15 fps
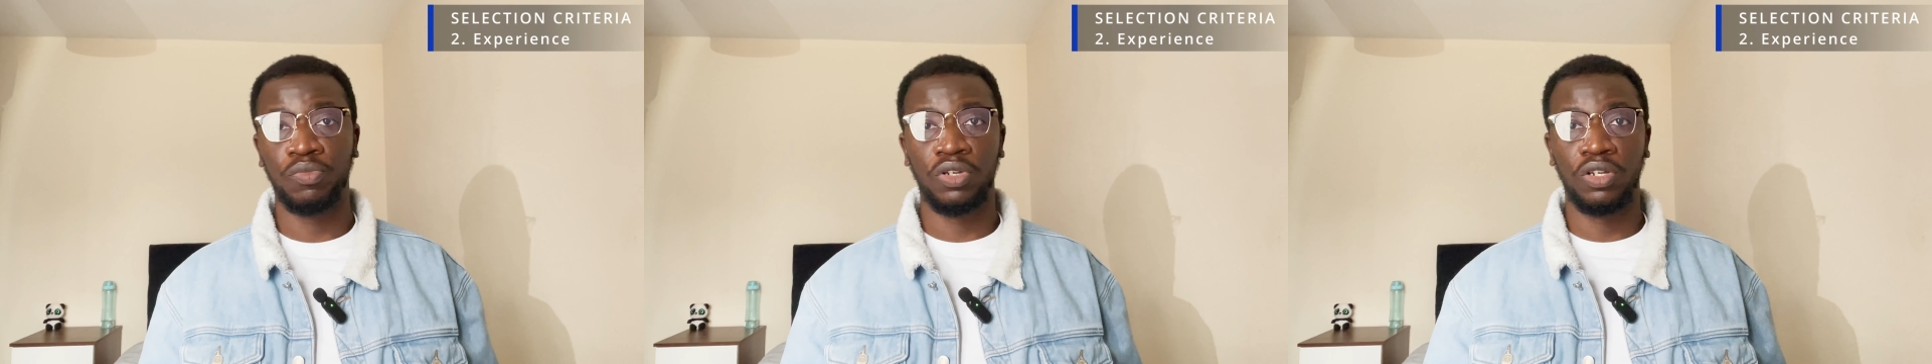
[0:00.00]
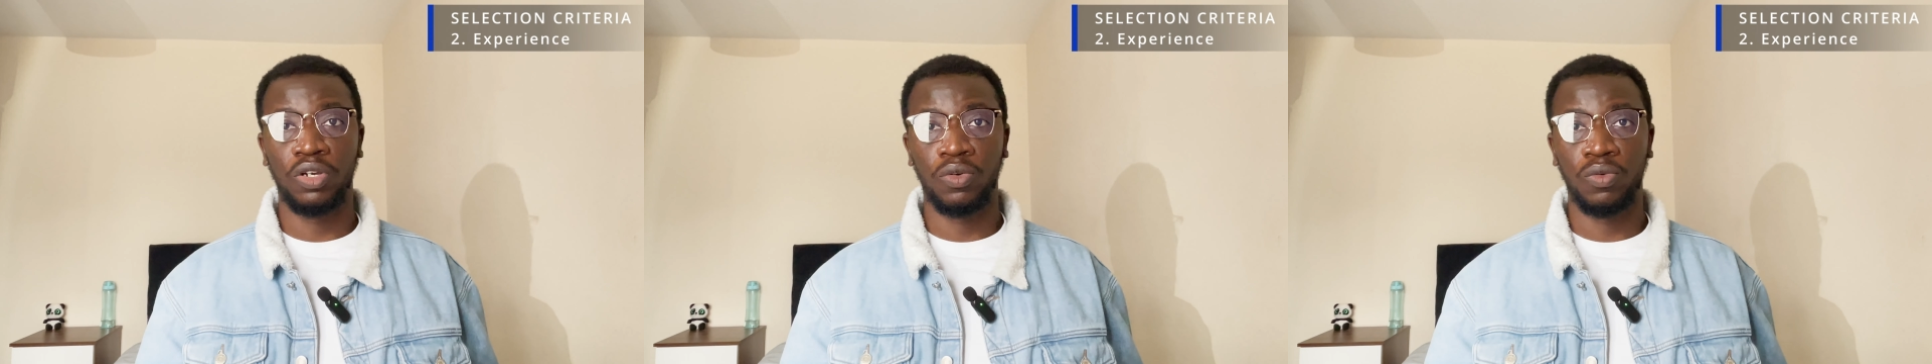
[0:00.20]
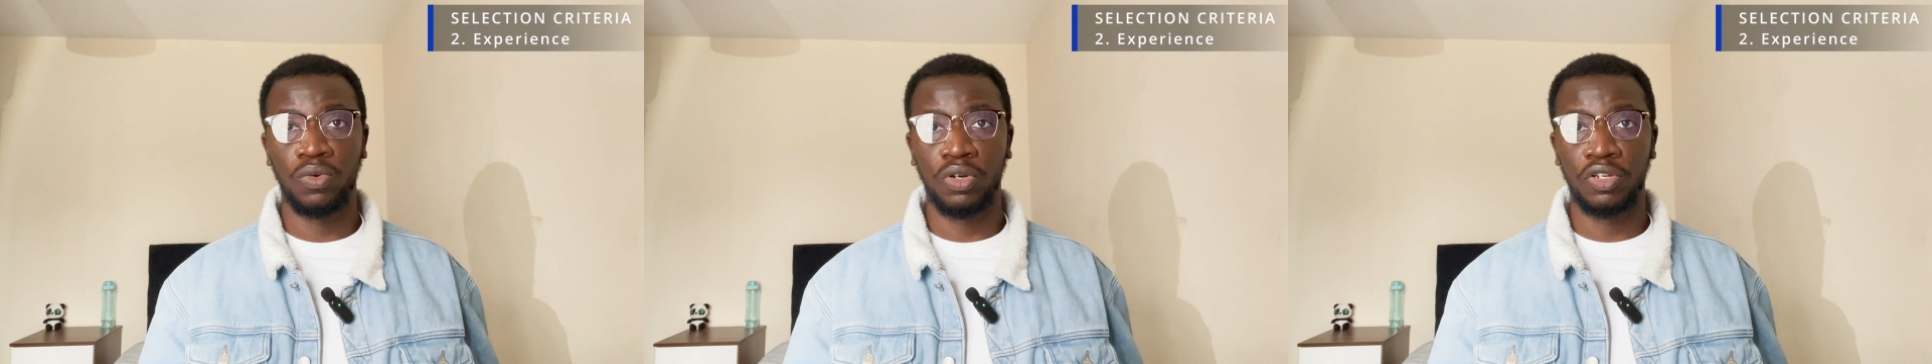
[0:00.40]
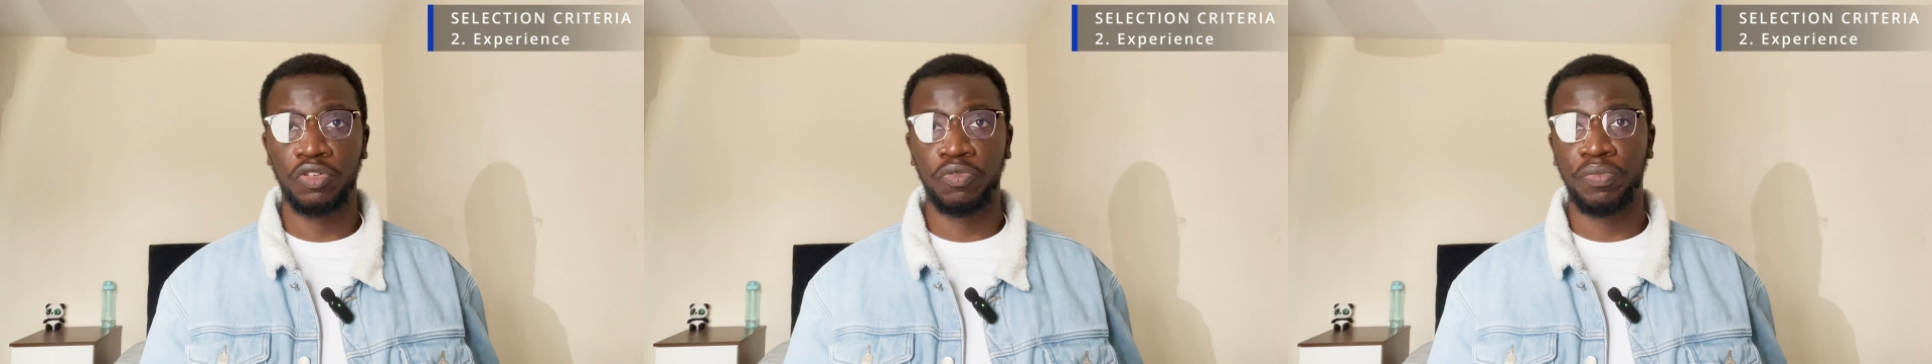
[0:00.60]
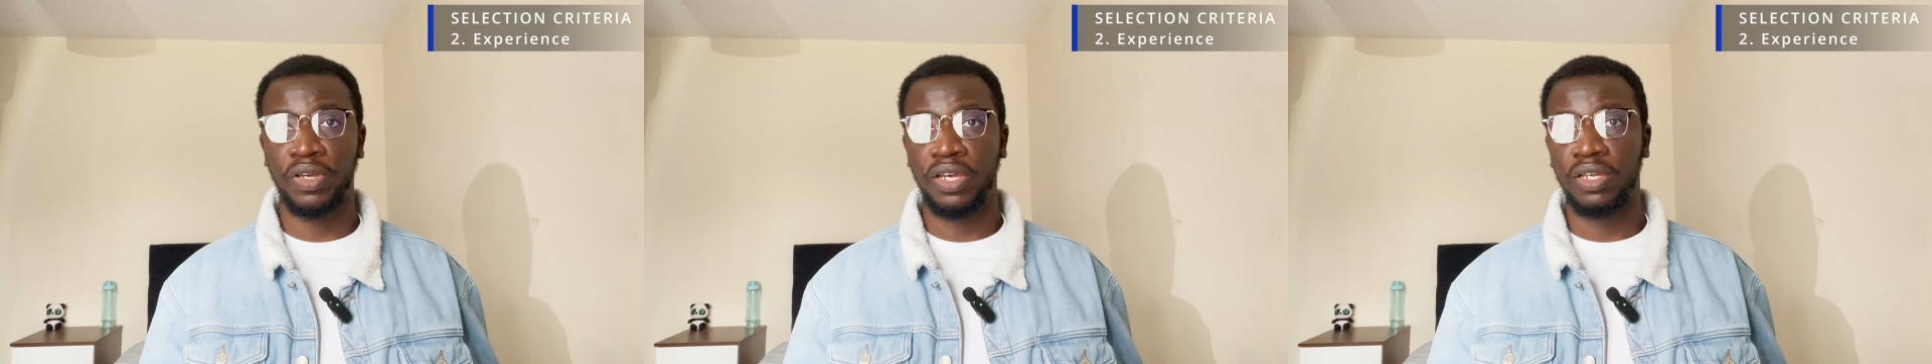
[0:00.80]
model
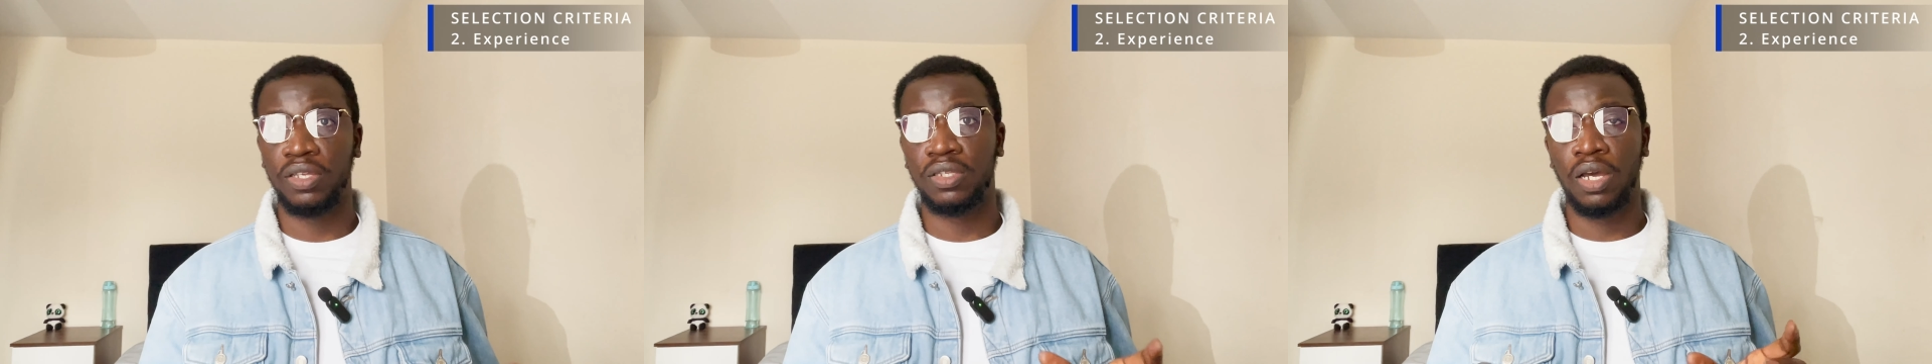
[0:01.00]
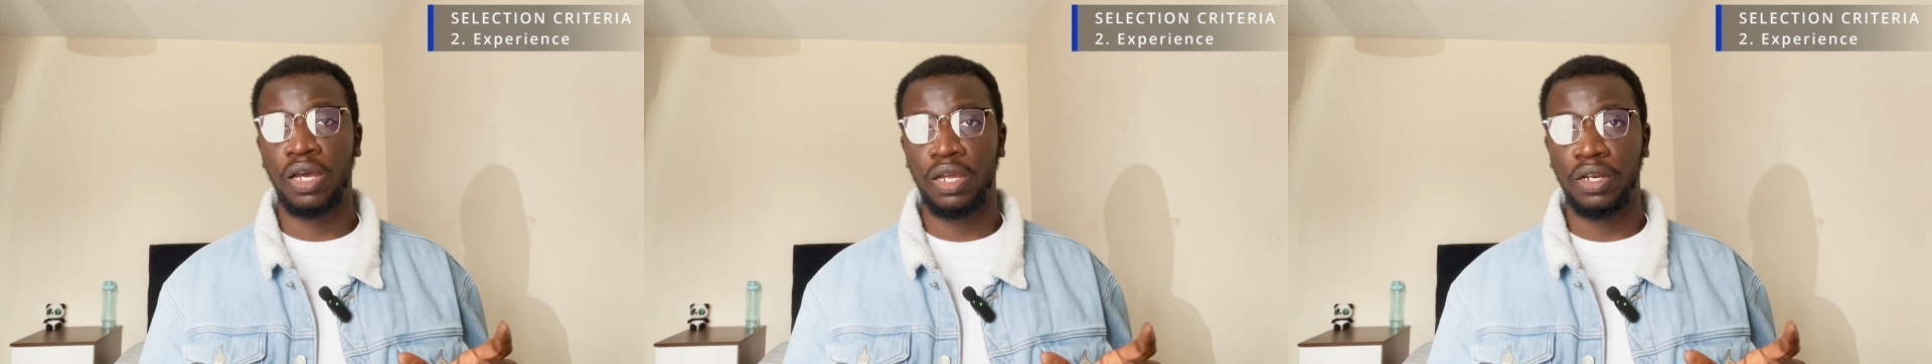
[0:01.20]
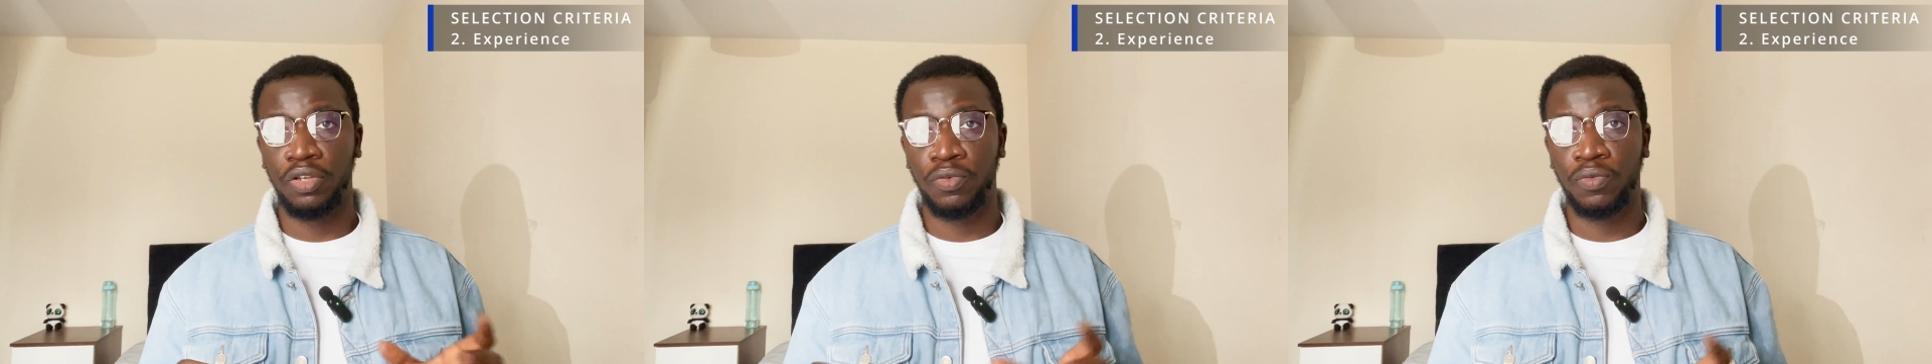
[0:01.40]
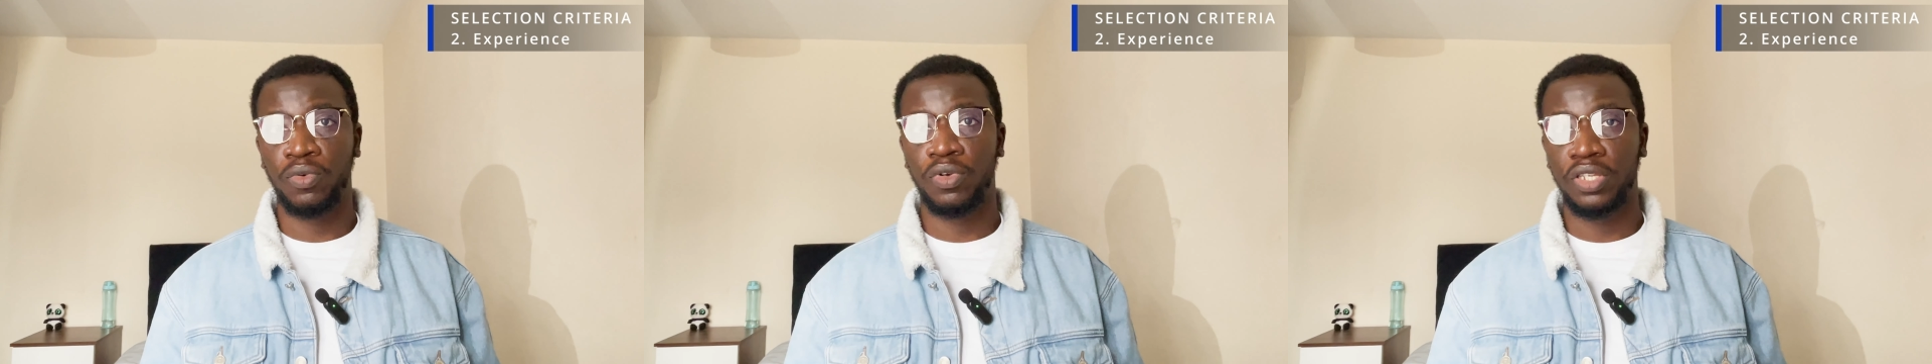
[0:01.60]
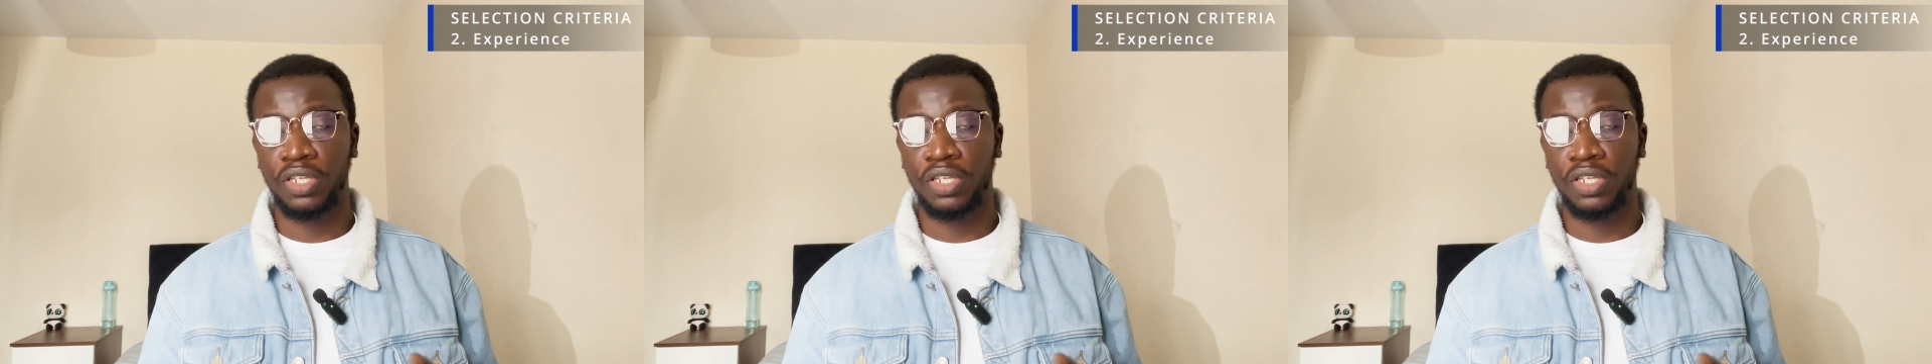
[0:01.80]
works best and in what